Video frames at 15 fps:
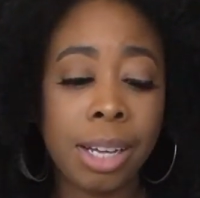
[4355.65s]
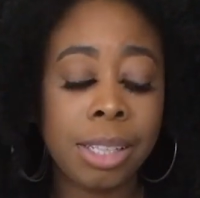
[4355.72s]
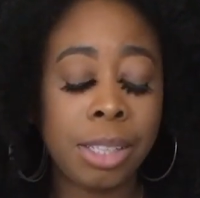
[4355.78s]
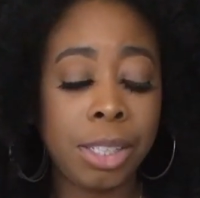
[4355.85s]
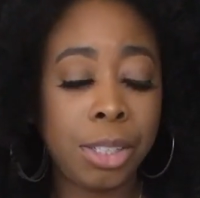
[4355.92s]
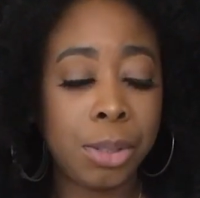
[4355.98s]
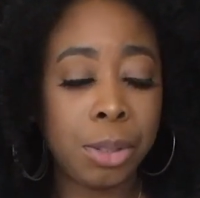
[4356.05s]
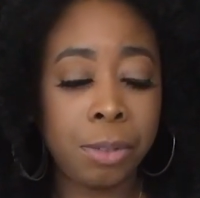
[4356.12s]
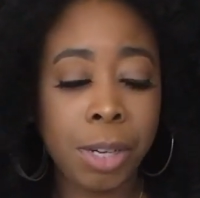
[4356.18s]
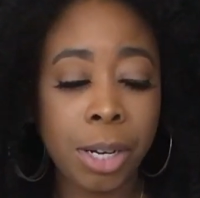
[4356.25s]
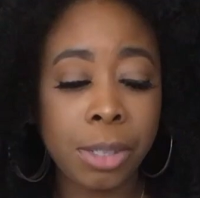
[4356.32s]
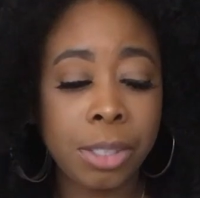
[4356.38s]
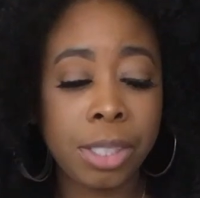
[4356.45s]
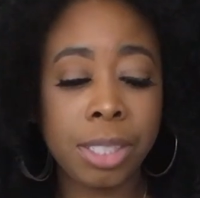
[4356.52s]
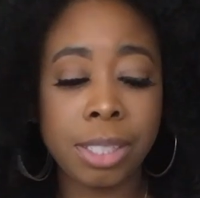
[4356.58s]
The
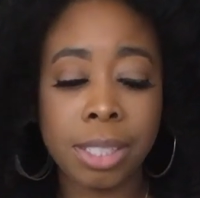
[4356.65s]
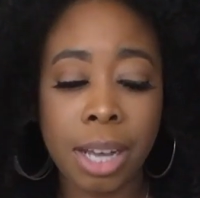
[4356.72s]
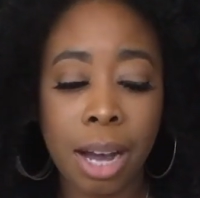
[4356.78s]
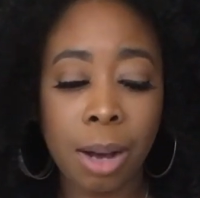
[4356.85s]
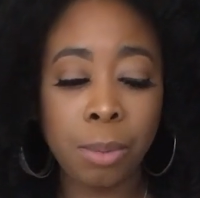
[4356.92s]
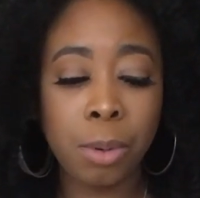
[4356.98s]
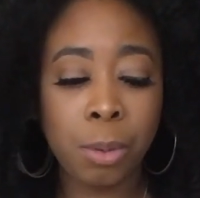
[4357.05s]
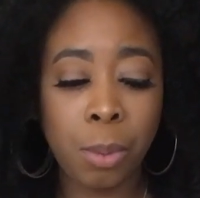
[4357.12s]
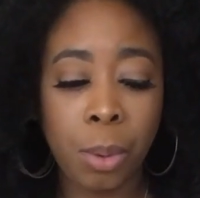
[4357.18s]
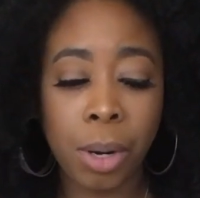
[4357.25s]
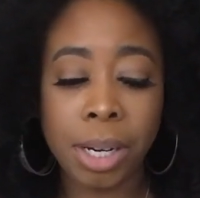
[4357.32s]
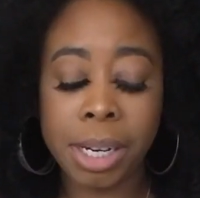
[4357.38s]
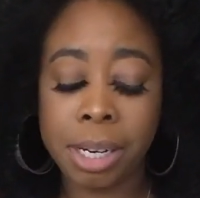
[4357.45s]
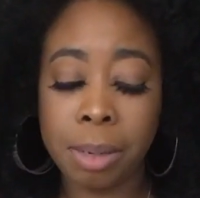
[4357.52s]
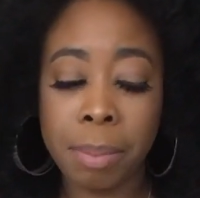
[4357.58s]
universe does not reward
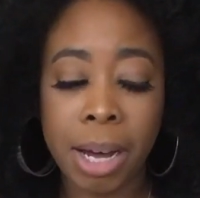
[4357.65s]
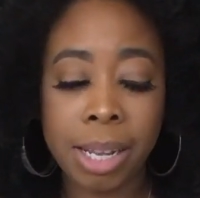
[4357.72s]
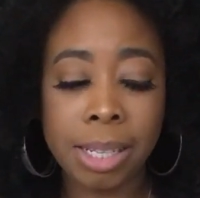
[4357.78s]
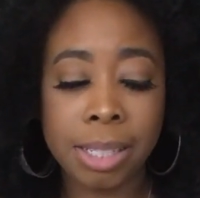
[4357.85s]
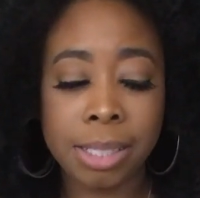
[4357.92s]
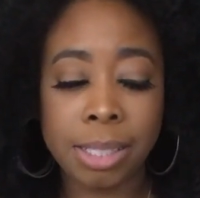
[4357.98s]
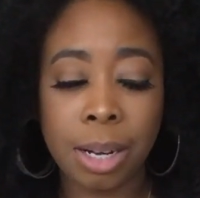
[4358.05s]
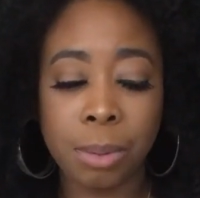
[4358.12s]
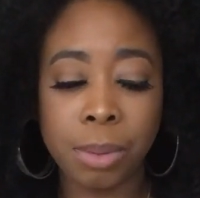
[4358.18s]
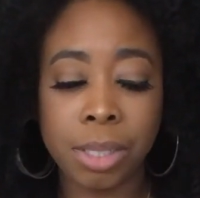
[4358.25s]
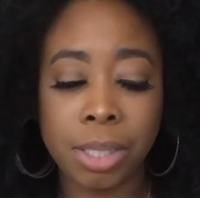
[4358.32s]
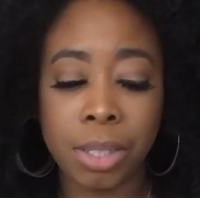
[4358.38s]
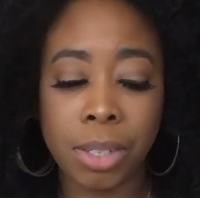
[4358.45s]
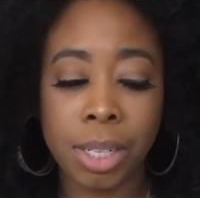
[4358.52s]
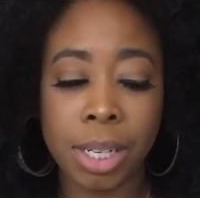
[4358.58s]
anybody that's not
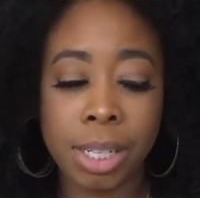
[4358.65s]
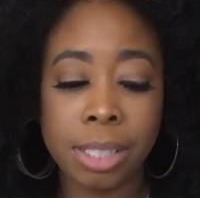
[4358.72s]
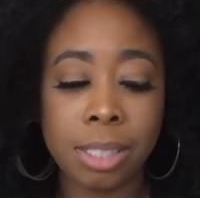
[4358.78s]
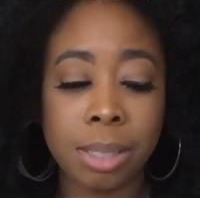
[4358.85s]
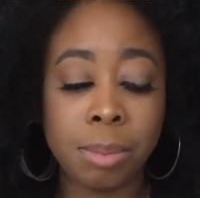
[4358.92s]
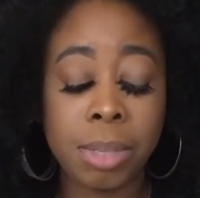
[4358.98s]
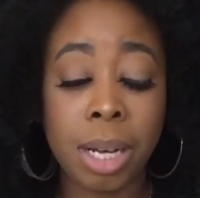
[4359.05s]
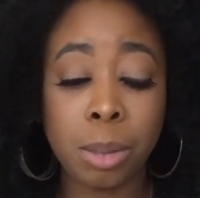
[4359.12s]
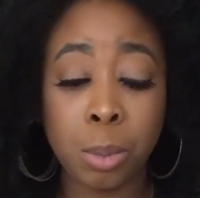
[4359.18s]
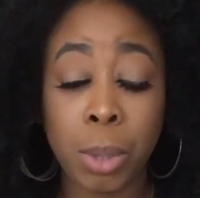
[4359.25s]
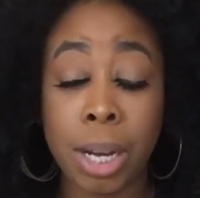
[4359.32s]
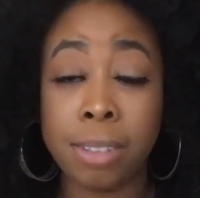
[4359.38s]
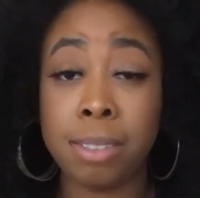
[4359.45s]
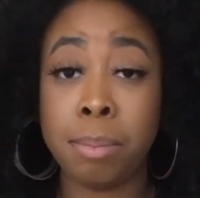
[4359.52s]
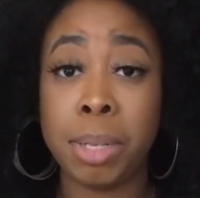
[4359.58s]
resilient. And sometimes we
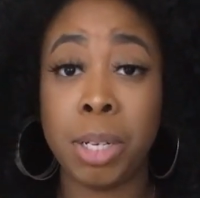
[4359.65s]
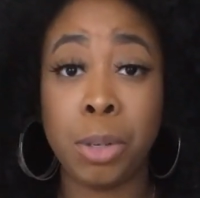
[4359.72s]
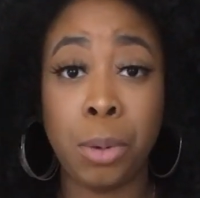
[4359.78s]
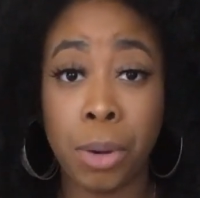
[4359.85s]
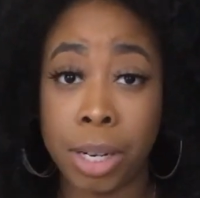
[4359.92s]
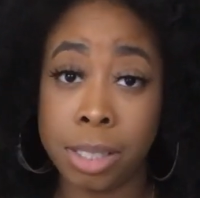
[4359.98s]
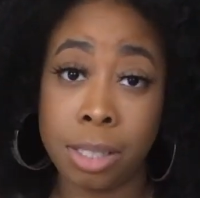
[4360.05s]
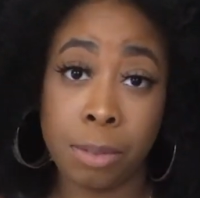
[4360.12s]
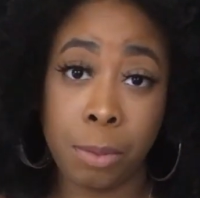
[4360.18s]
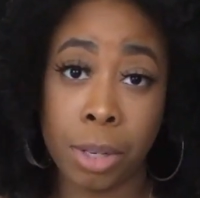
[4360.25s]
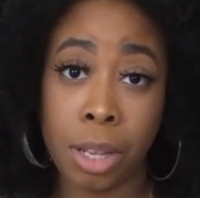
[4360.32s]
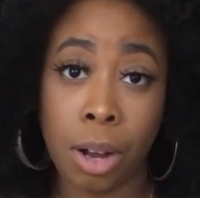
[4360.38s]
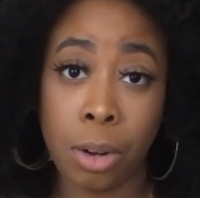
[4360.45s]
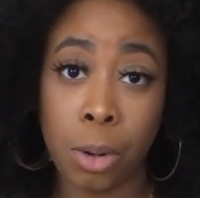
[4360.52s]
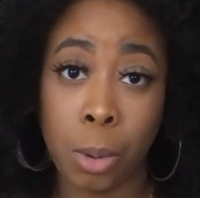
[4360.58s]
have to be aggressive with
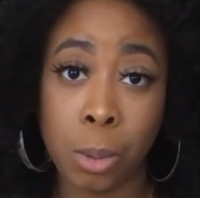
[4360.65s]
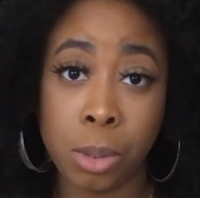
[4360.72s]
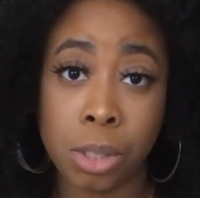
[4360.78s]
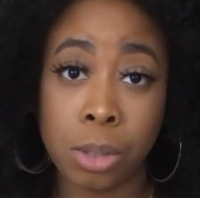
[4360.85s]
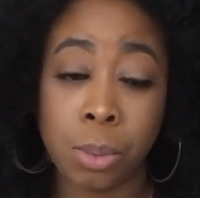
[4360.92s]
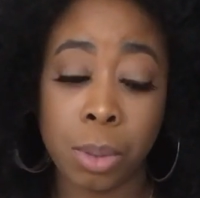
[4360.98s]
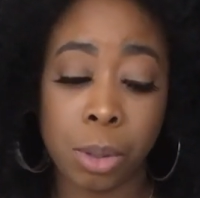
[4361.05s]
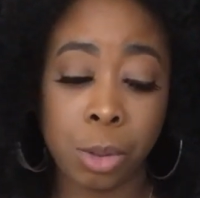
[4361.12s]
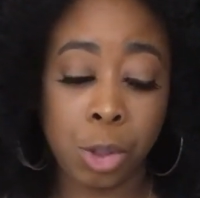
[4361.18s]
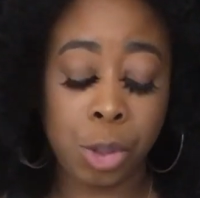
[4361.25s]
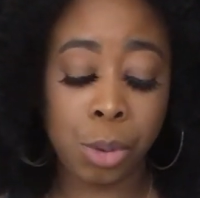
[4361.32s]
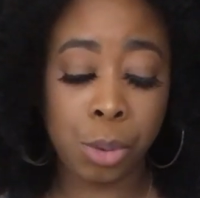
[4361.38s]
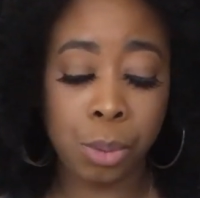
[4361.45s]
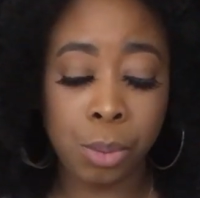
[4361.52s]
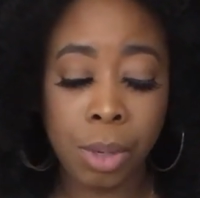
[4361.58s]
our goals as well
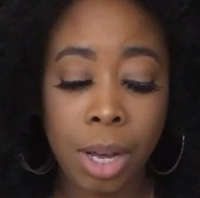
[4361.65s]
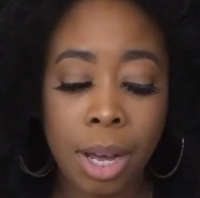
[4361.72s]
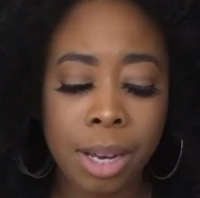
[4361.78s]
too.